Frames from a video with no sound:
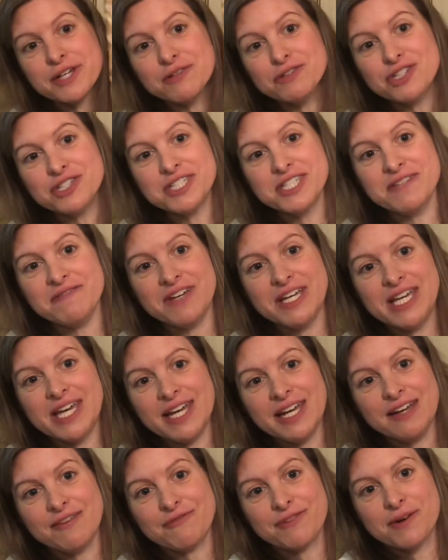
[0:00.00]
just even
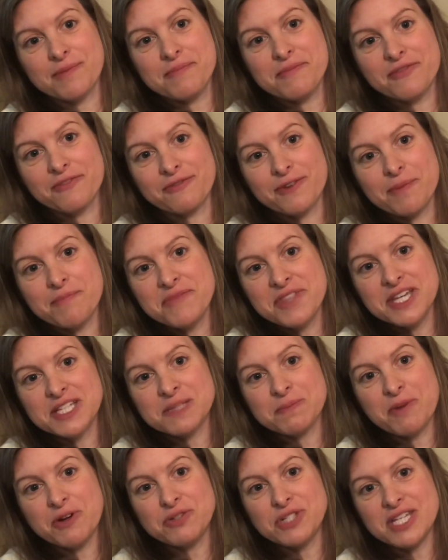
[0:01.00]
getting from
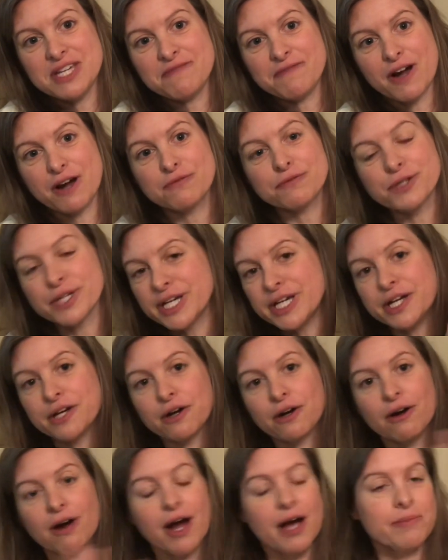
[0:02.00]
this motif over to
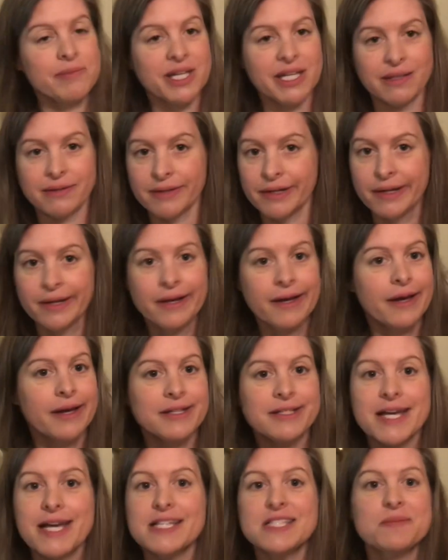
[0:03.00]
here, I mean,
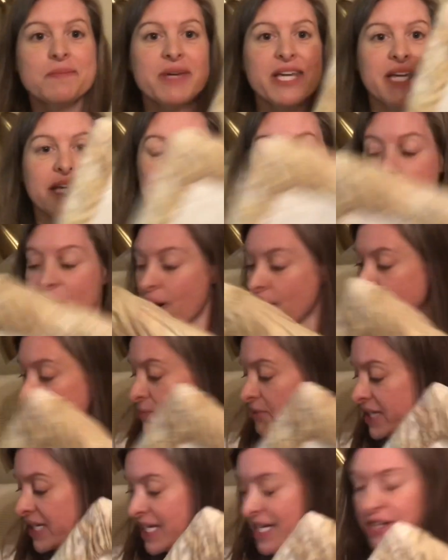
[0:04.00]
takes me
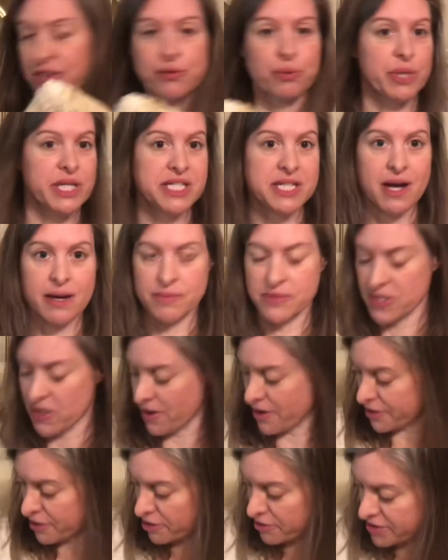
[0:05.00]
probably 3 times
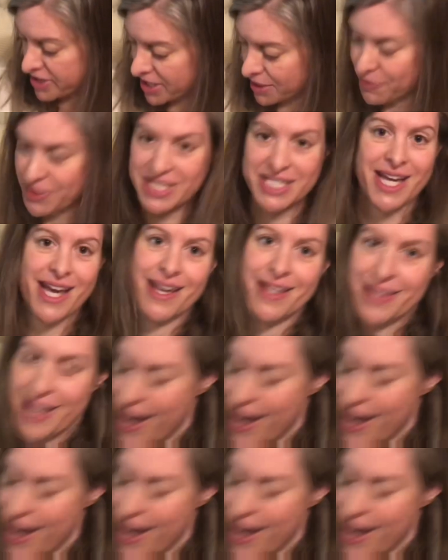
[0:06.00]
longer than it would take the